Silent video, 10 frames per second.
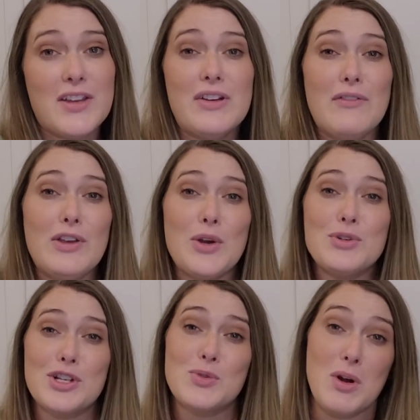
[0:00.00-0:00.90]
even if you
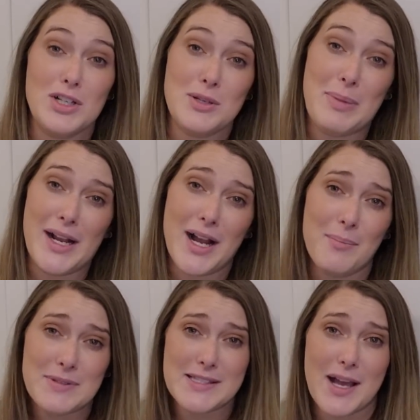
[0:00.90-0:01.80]
just want to pick
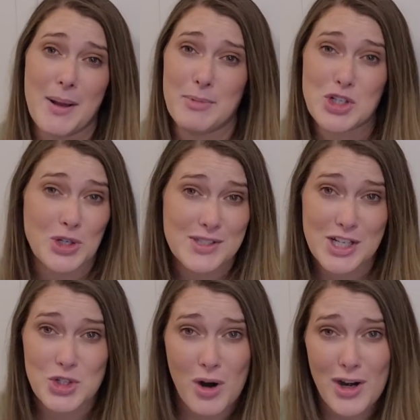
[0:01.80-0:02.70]
up some shirts
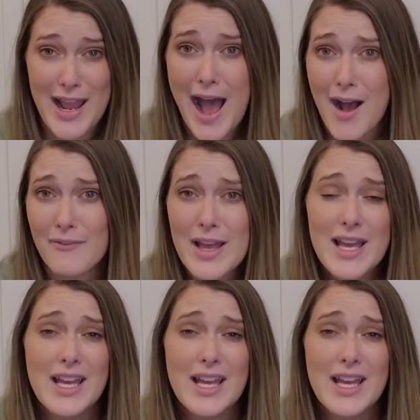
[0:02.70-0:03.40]
that you already have